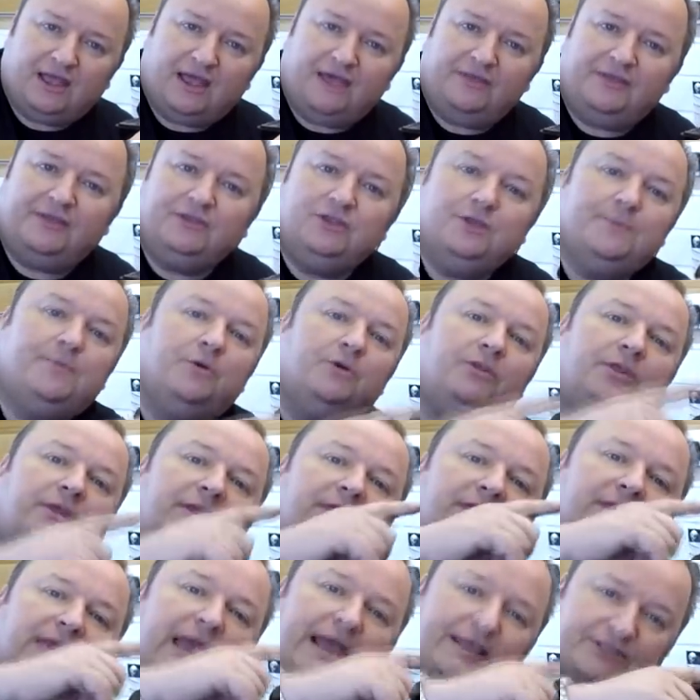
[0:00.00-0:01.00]
and then you put the
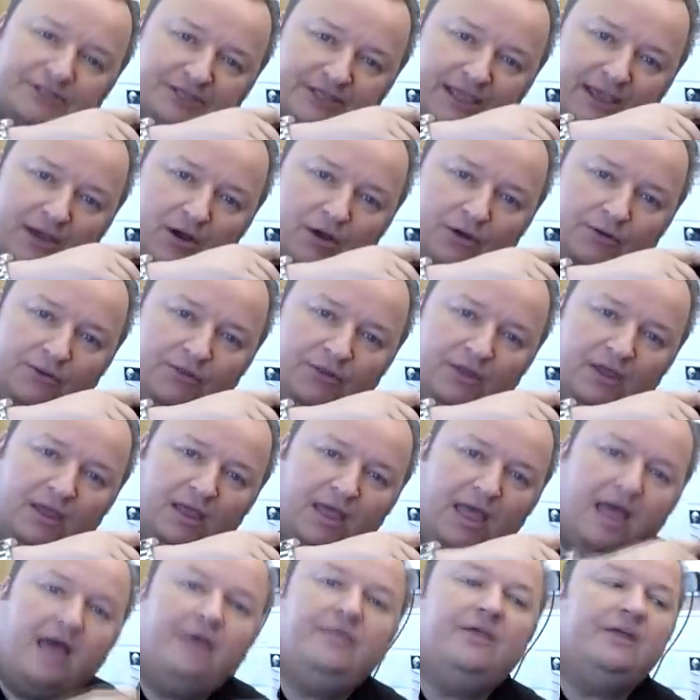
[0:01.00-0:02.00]
gasket on,
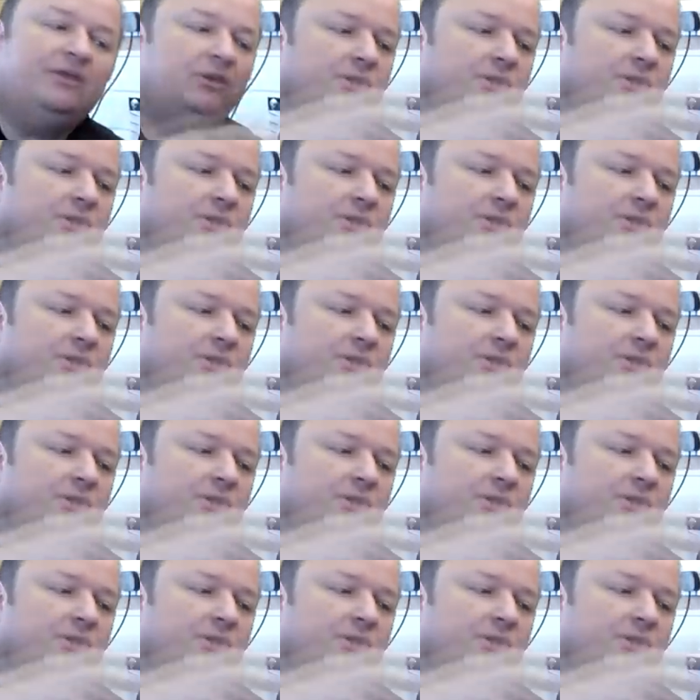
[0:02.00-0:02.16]
and then